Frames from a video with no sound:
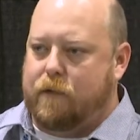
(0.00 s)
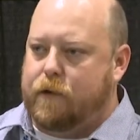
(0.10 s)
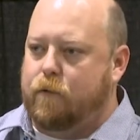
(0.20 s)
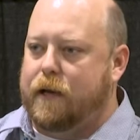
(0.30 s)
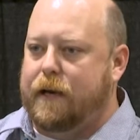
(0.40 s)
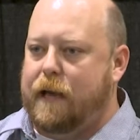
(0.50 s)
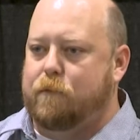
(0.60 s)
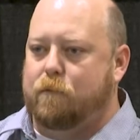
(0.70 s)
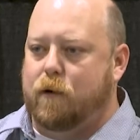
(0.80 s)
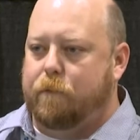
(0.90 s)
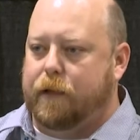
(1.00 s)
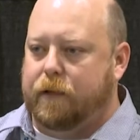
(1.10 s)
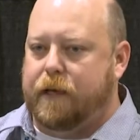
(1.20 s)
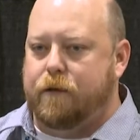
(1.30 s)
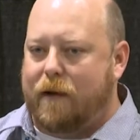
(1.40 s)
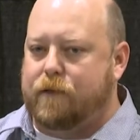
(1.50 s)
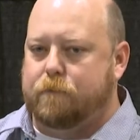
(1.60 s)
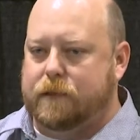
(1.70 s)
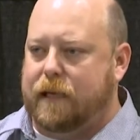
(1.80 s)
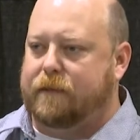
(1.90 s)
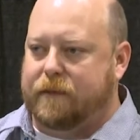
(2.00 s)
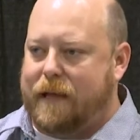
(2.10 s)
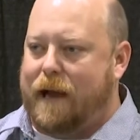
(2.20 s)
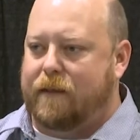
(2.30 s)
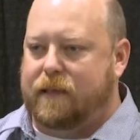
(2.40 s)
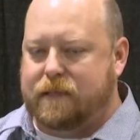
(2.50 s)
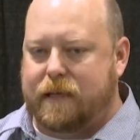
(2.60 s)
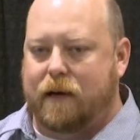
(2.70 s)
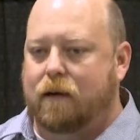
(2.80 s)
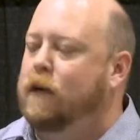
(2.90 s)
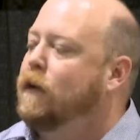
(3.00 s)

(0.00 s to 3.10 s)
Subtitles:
When you want to enable mobility, you have to protect the data that's there,